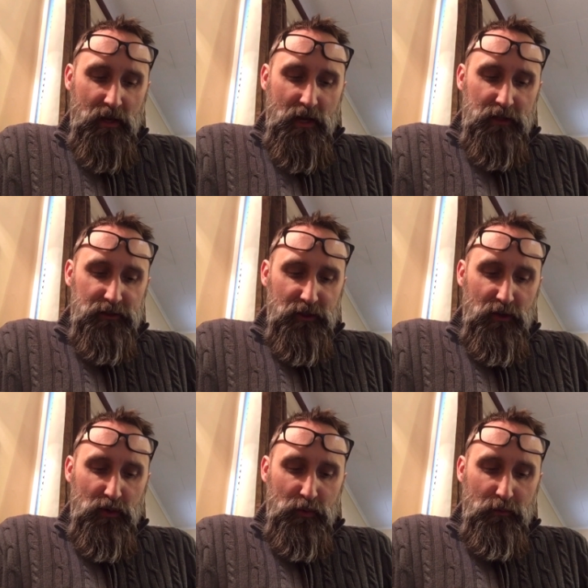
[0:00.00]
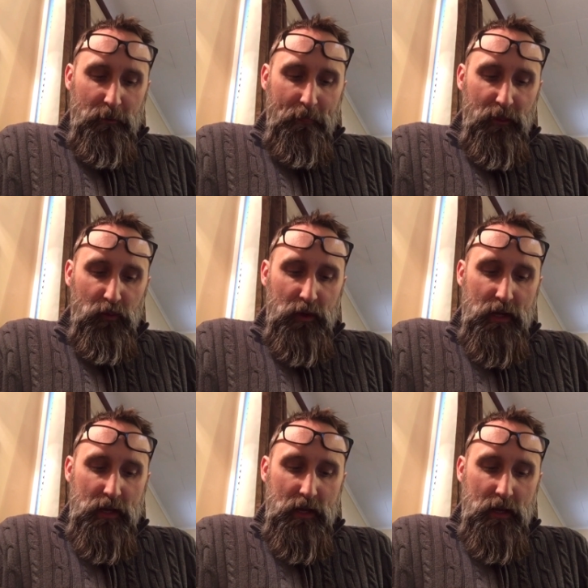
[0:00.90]
so
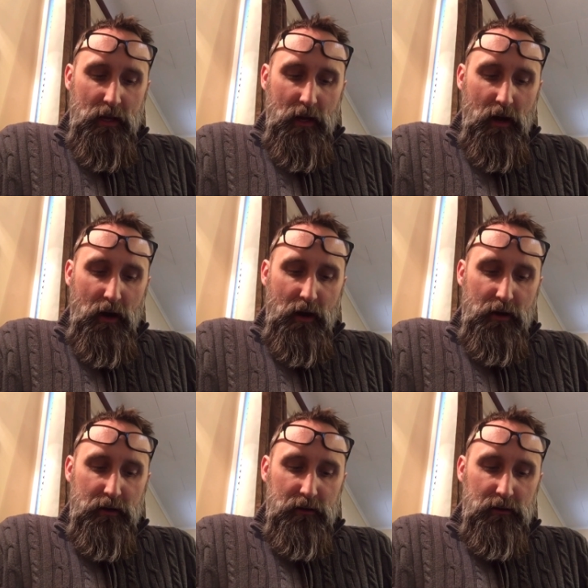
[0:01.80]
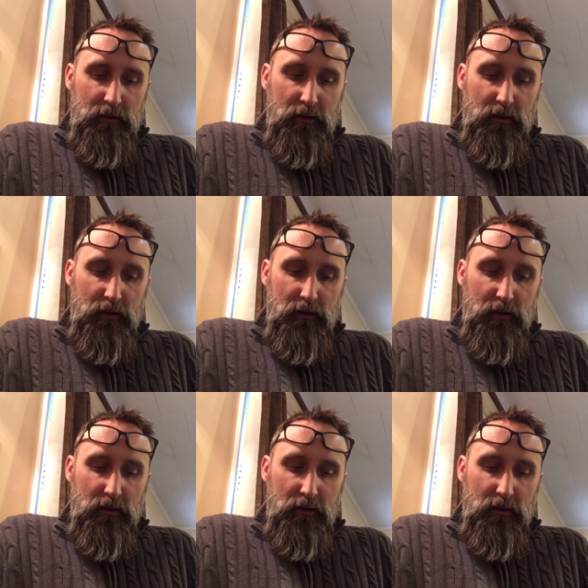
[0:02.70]
we are